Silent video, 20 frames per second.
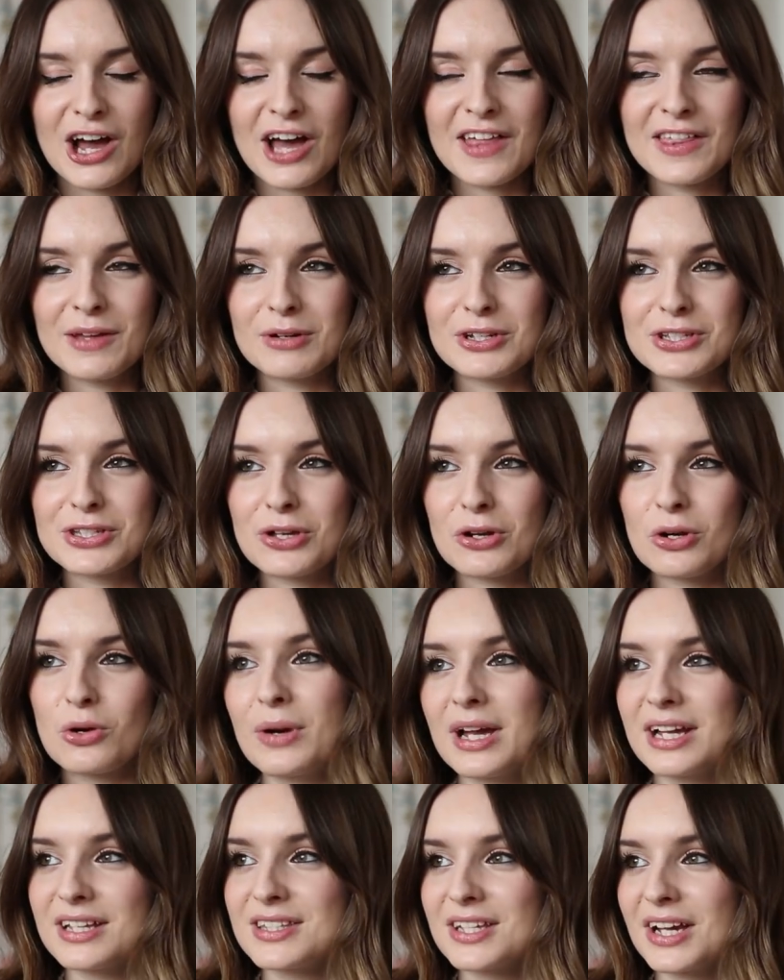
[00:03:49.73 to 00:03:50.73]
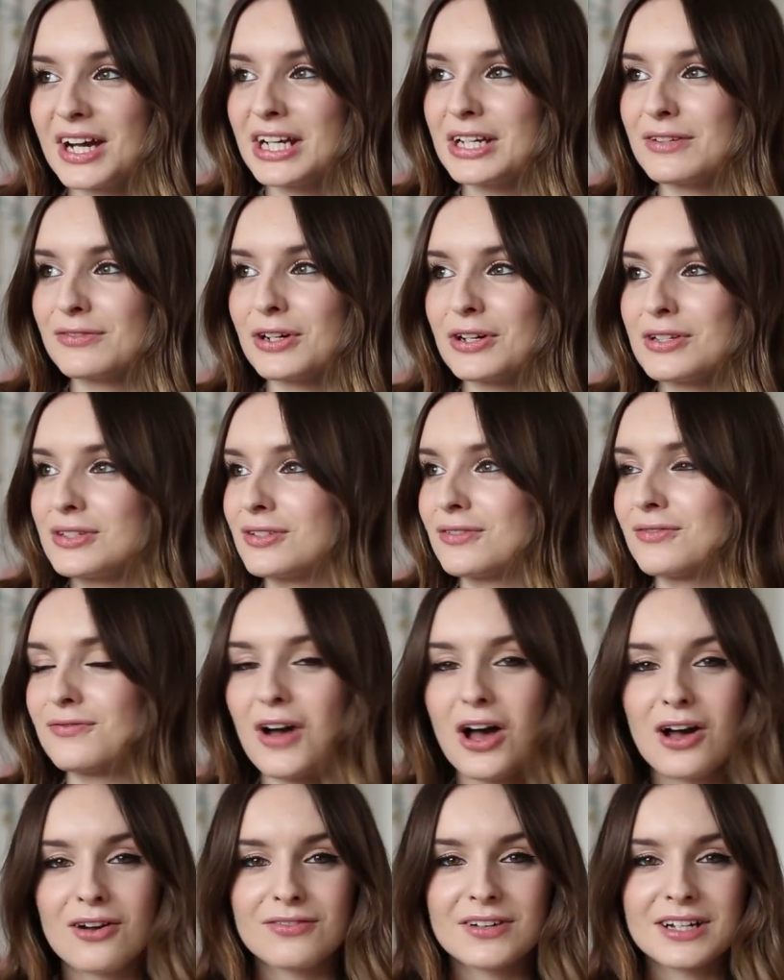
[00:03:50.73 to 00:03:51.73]
I think we're so quick to kind of go to
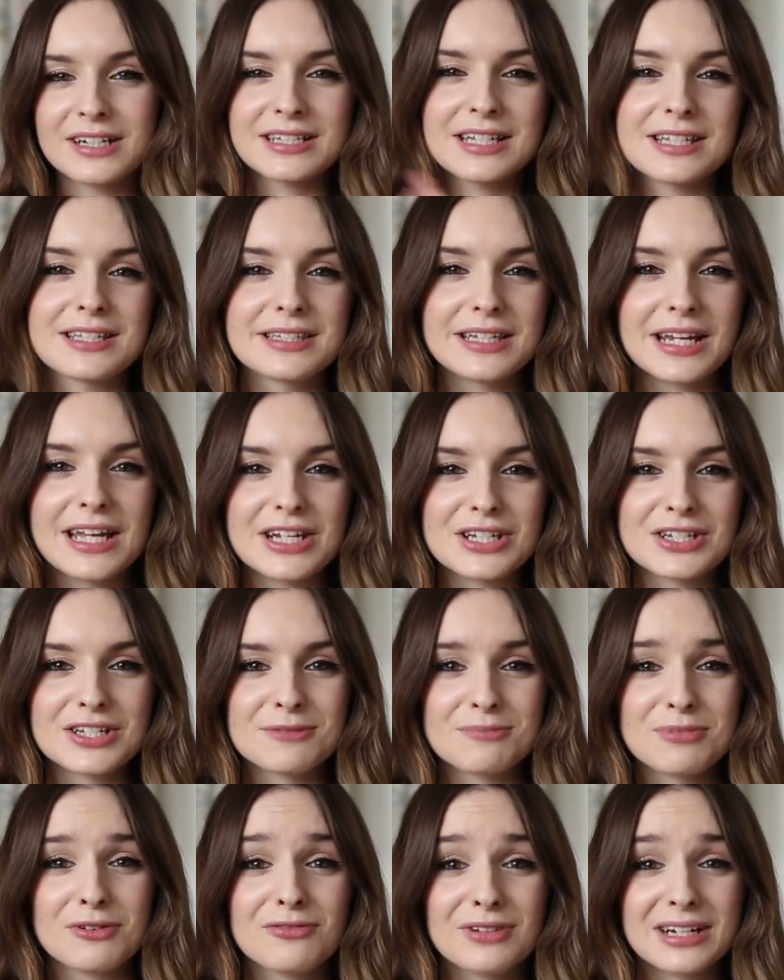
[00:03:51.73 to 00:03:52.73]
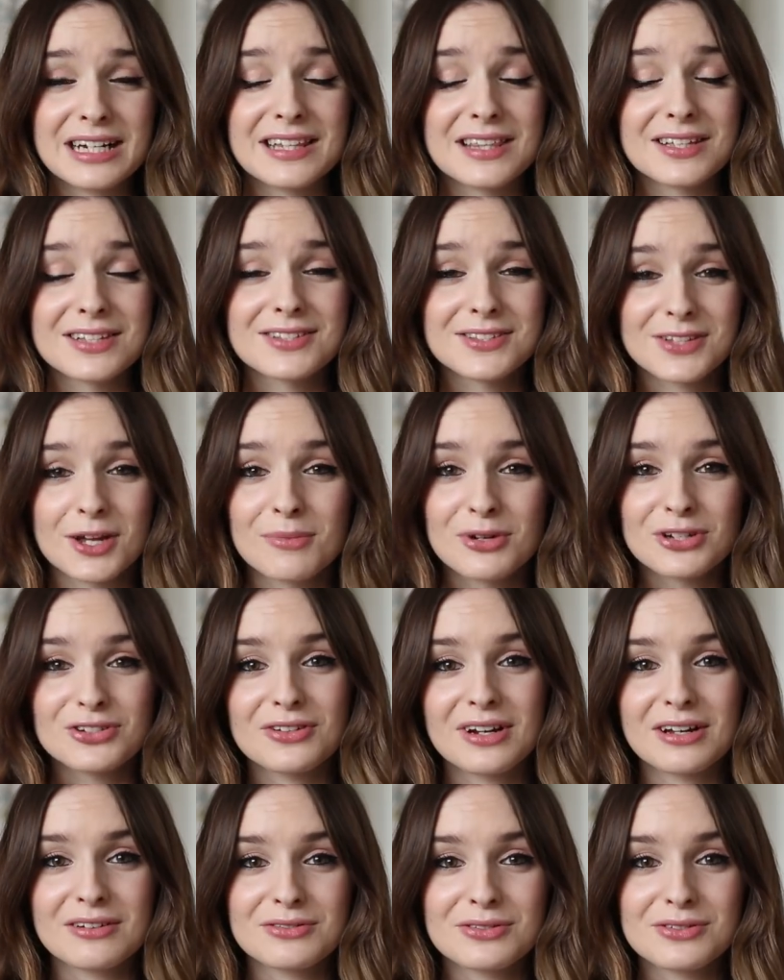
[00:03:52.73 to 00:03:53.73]
far-flung destinations, but really there's so
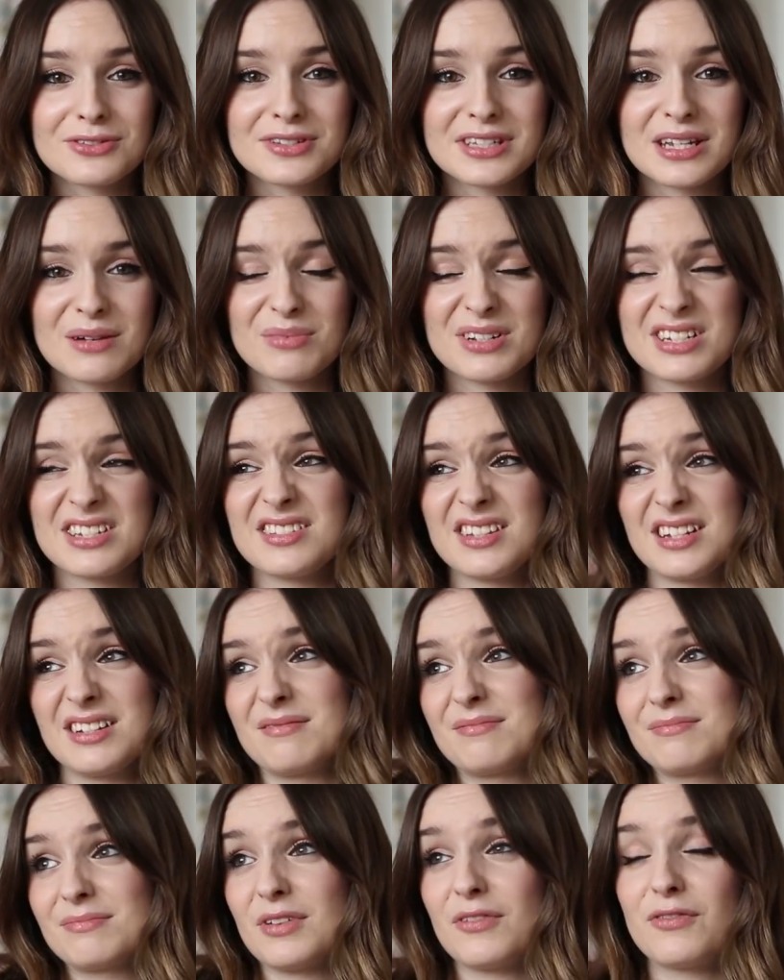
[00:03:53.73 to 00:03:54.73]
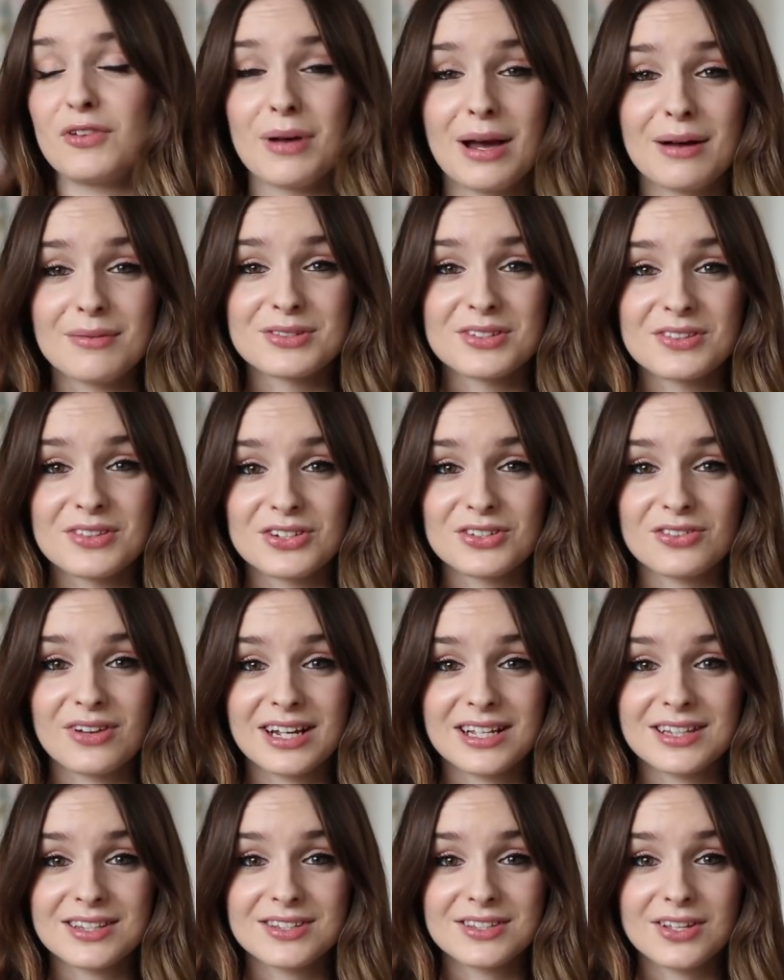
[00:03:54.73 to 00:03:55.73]
much on our doorstep, which is like a few hours on the
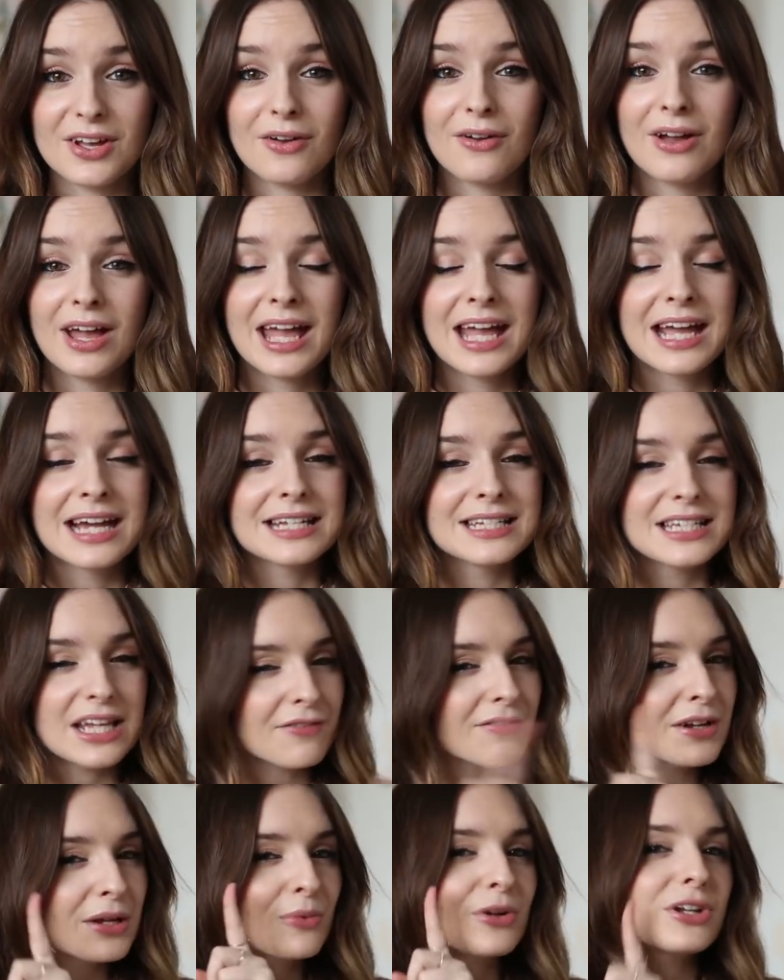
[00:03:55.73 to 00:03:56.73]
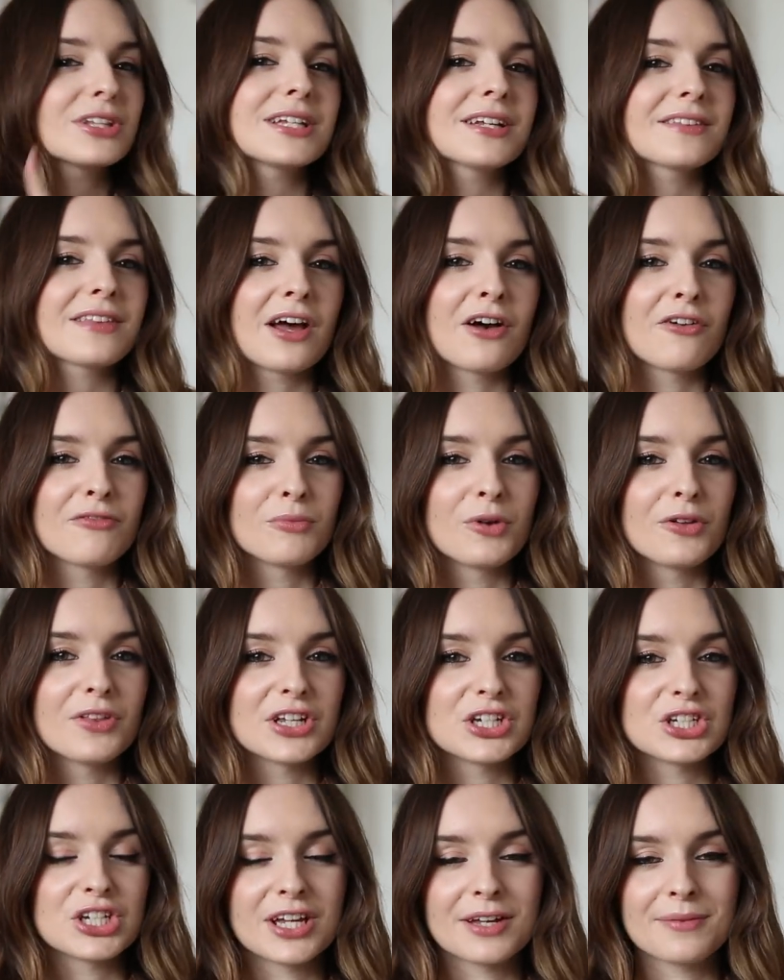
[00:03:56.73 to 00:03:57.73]
train, so definitely want to tick that off more
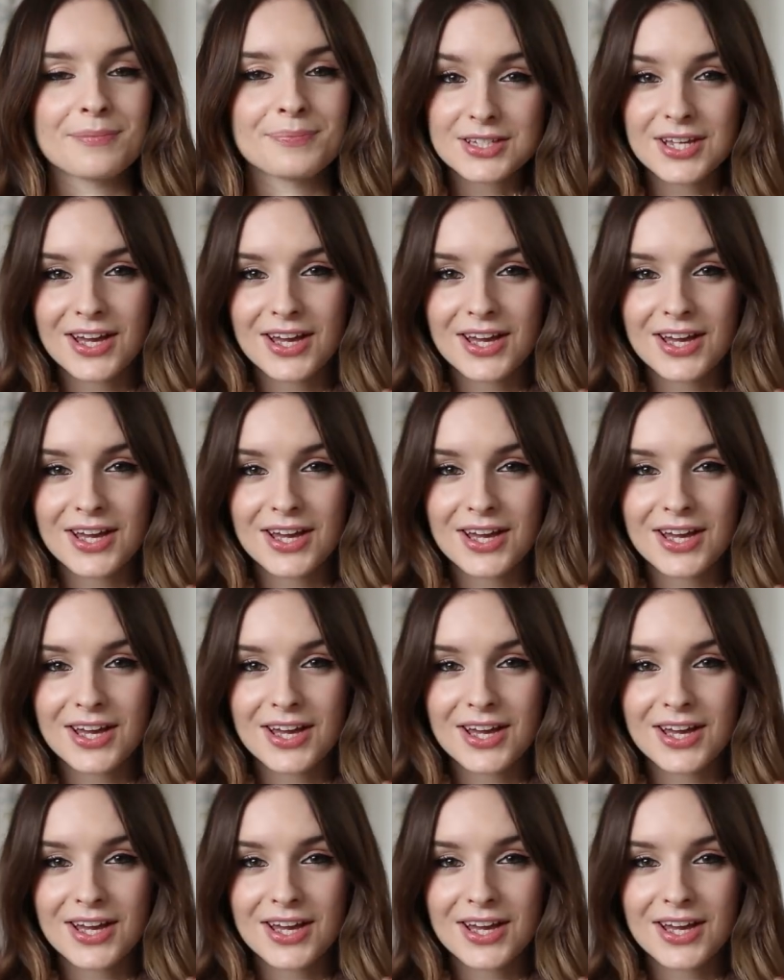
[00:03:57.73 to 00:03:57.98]
this year.